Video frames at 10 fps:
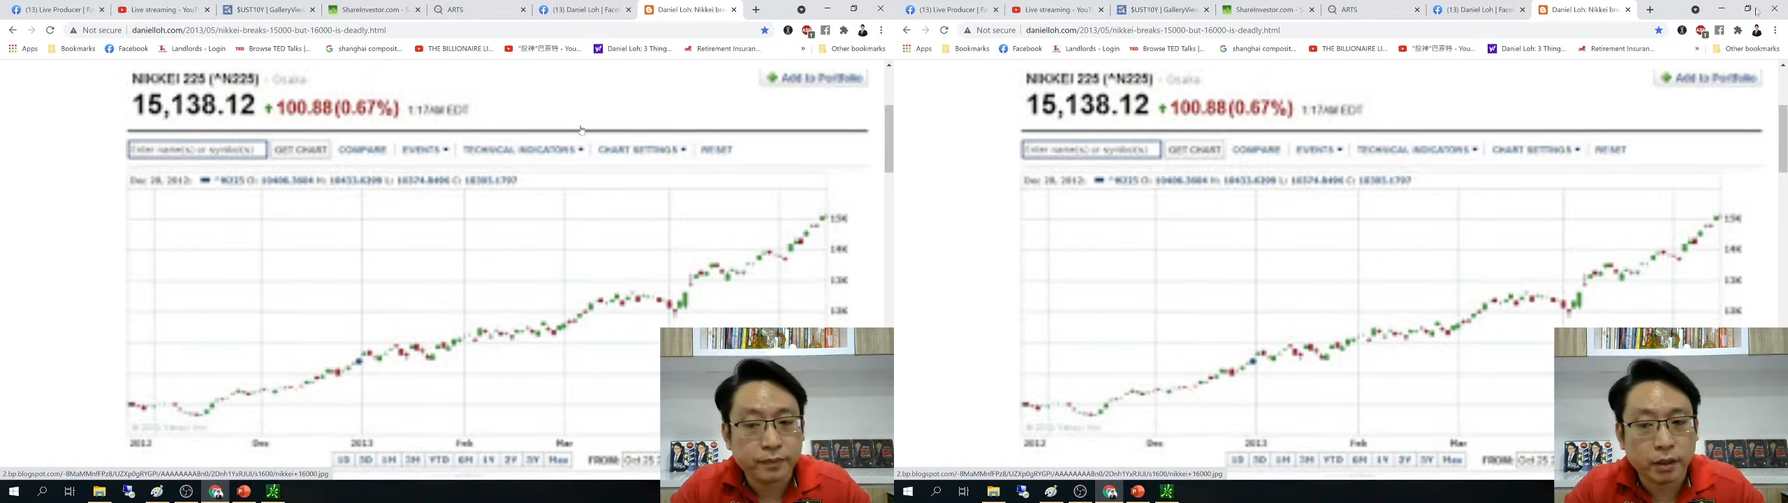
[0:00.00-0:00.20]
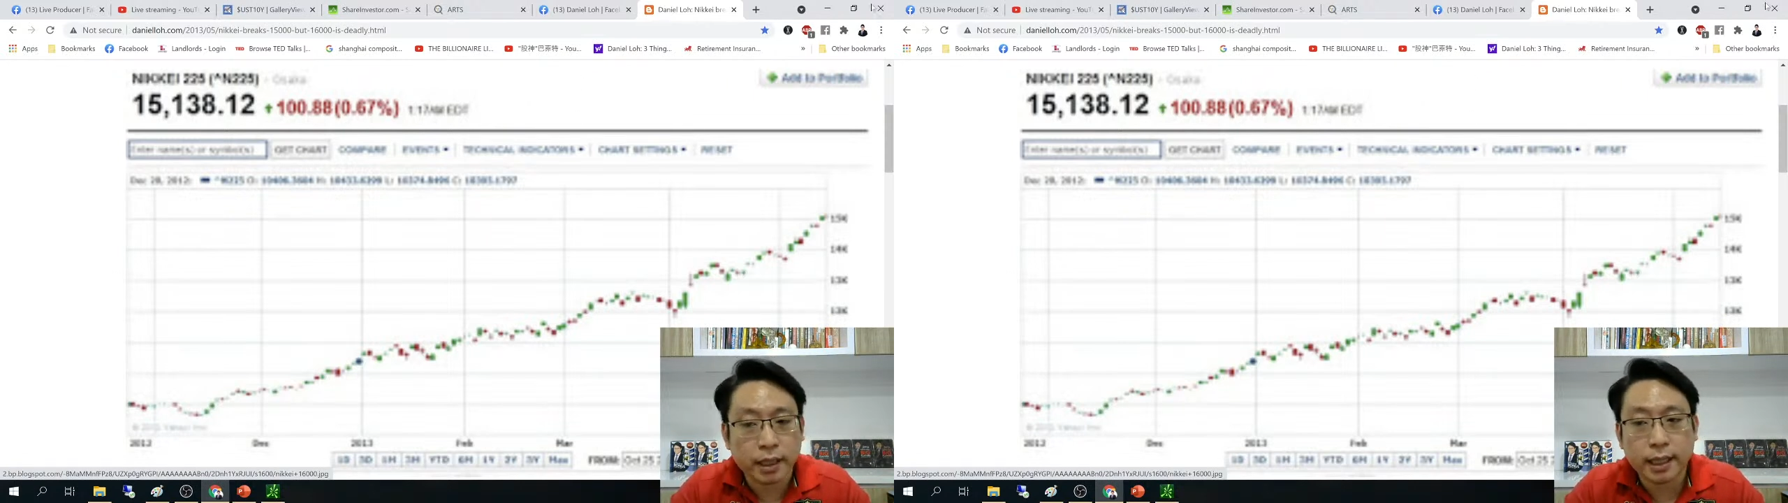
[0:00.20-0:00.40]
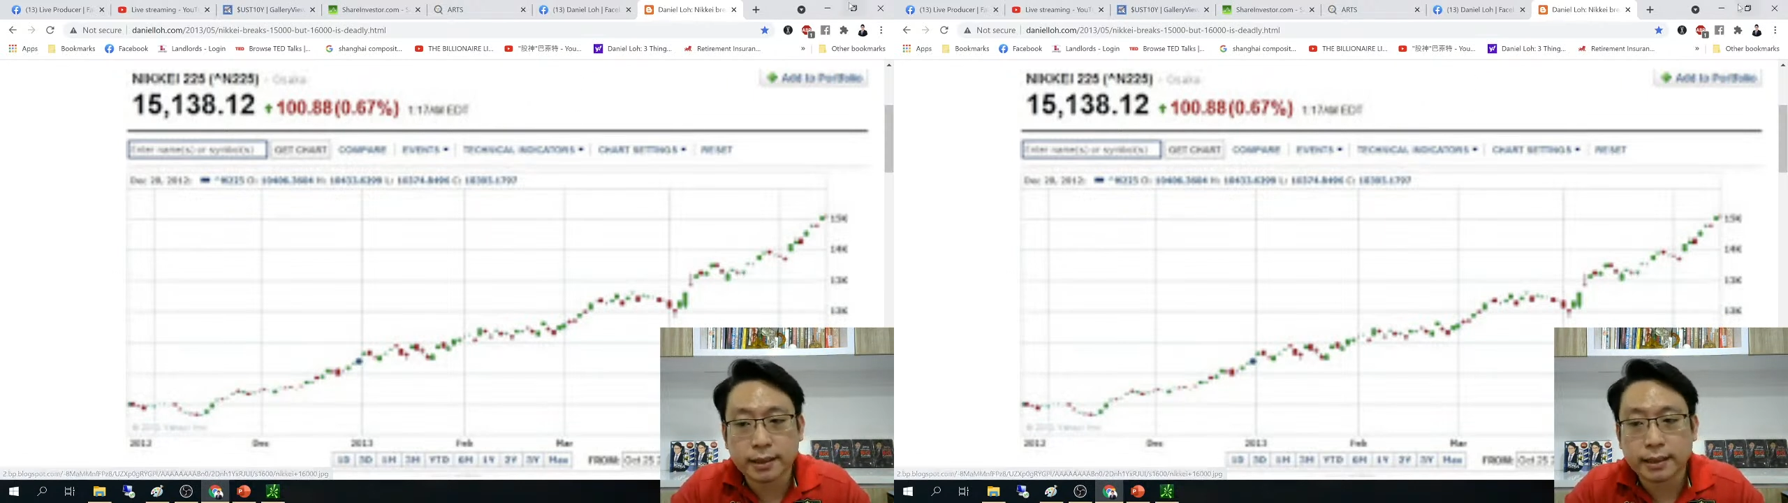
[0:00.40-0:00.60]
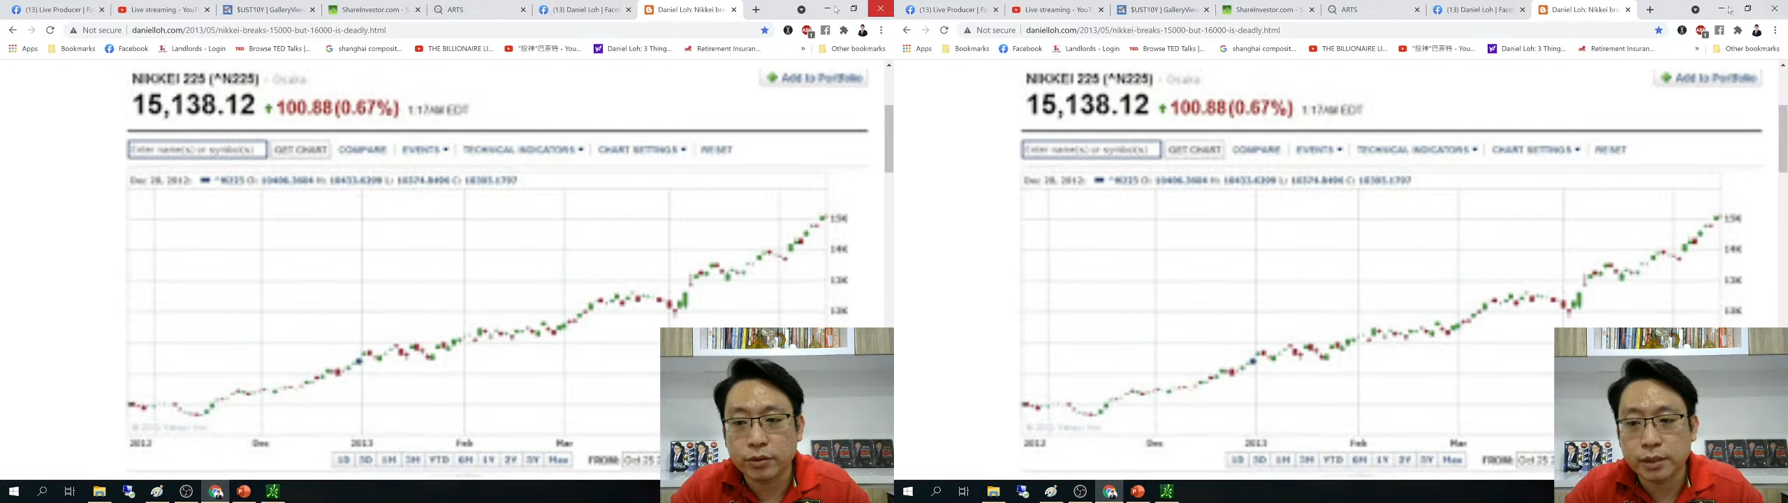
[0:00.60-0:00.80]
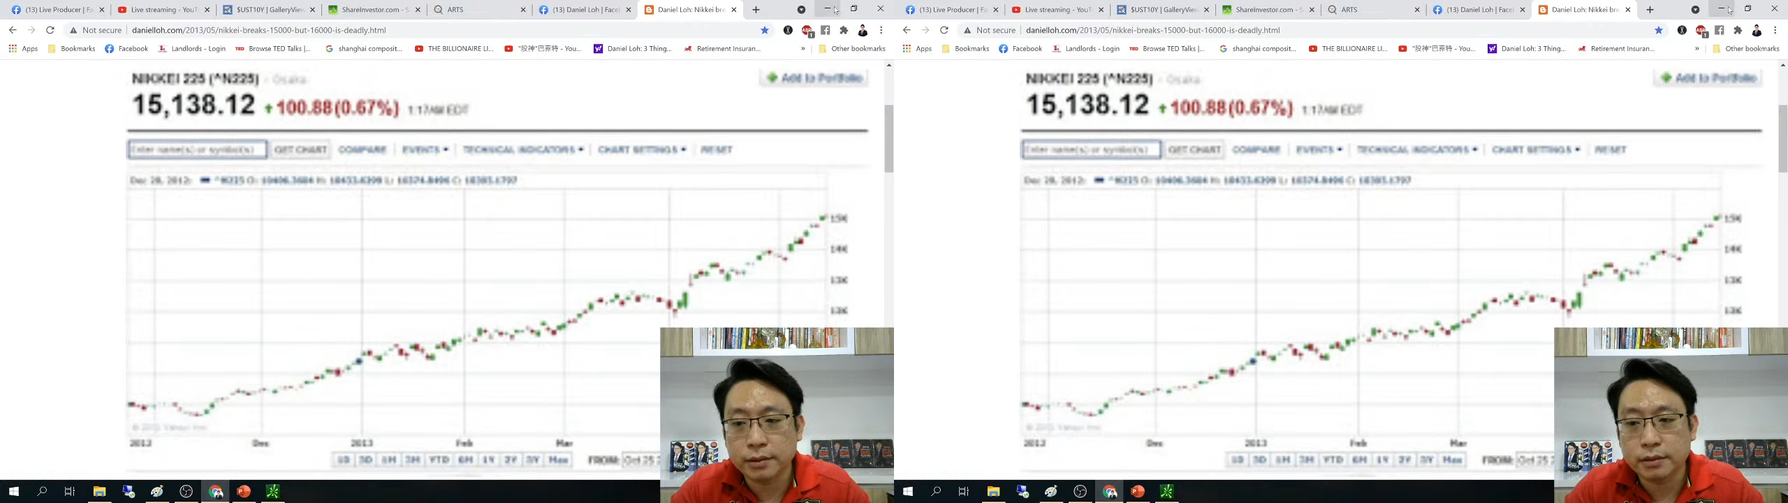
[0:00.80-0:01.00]
Okay,
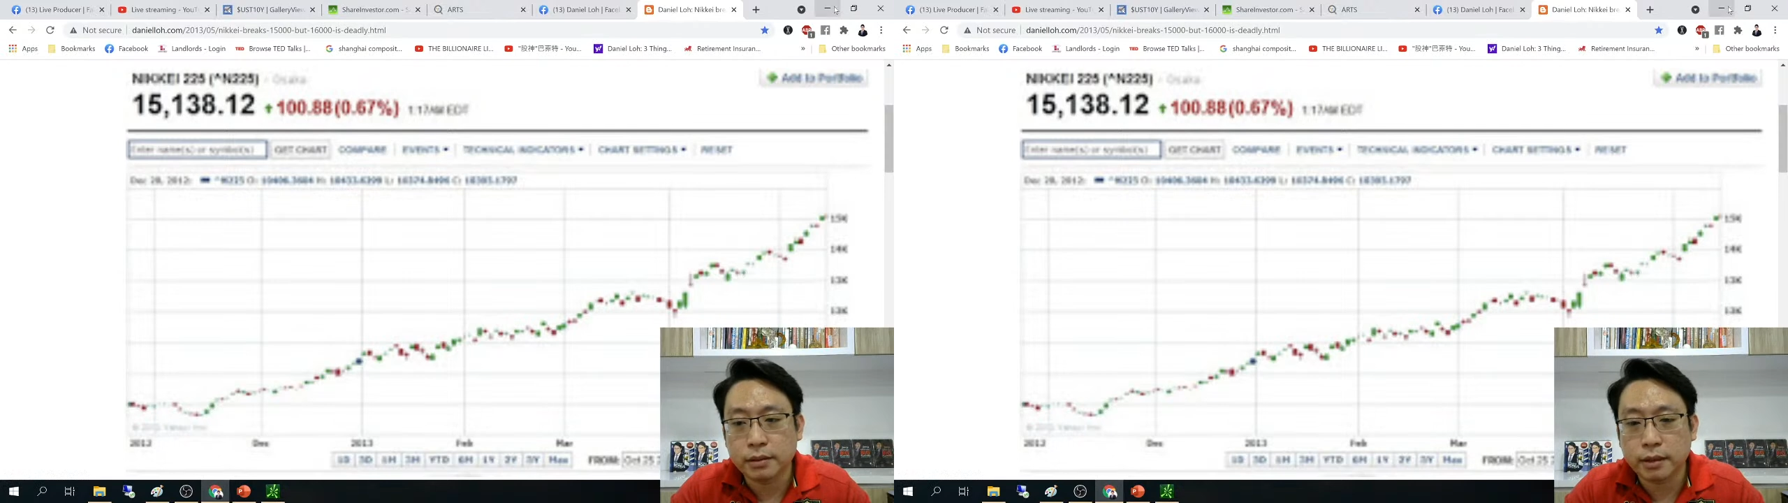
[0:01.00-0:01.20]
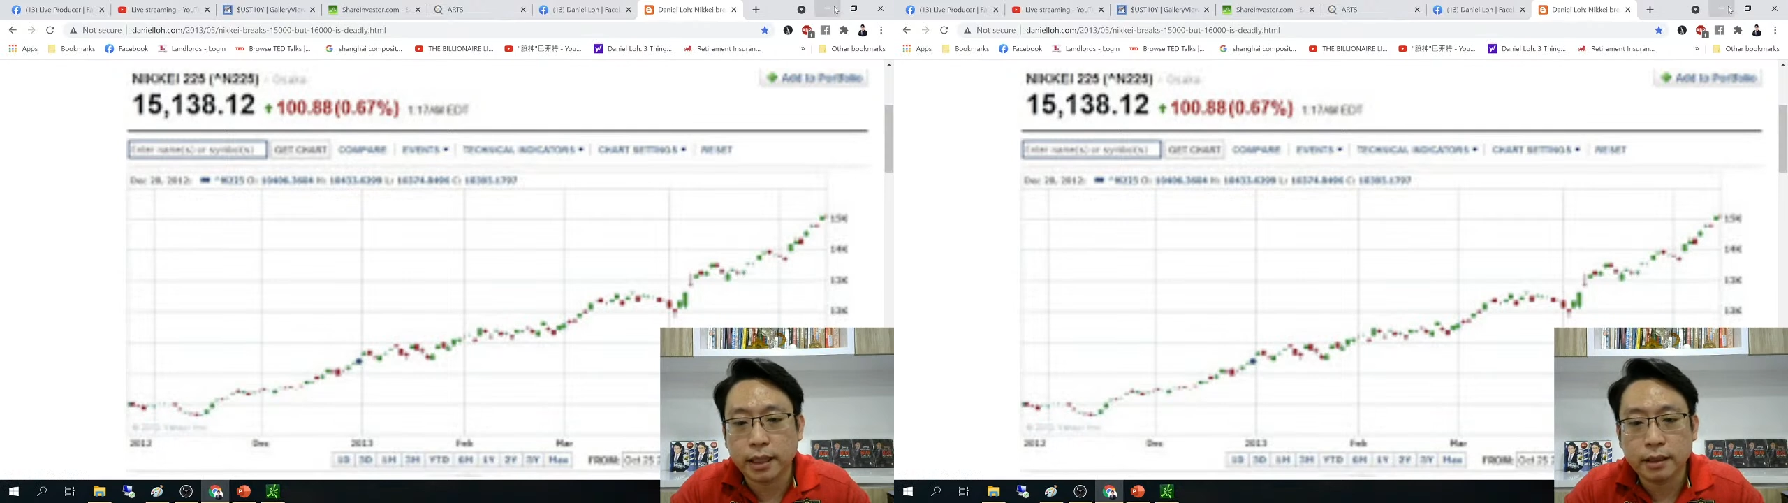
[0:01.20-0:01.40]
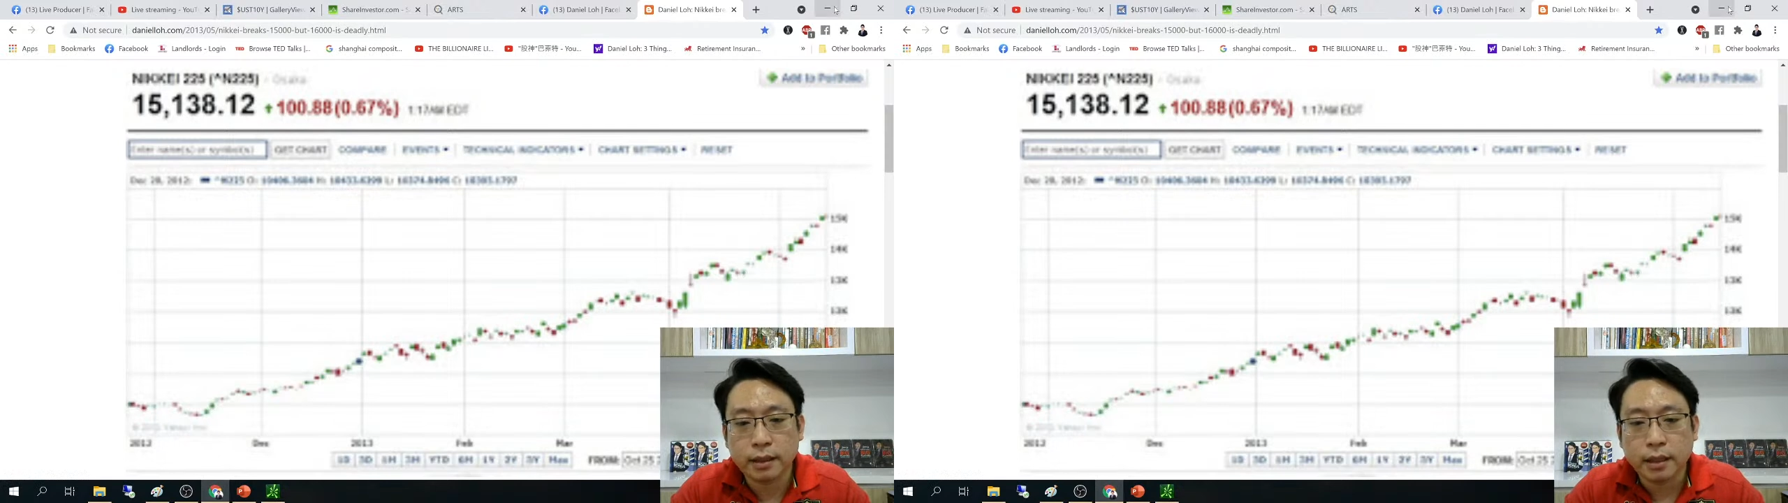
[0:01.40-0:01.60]
8,000. Okay,